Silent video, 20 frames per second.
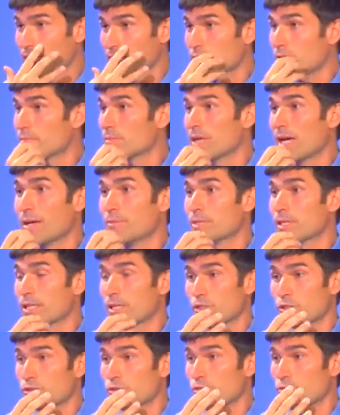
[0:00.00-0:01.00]
sometimes it
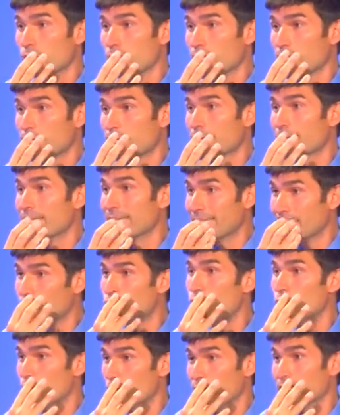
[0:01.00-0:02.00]
can certainly get
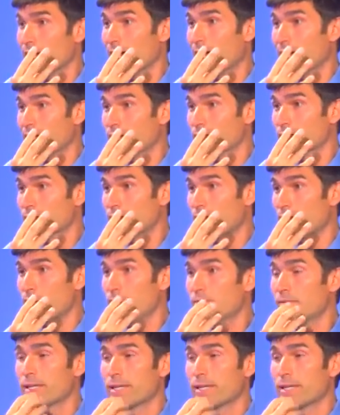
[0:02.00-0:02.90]
into the eye itself.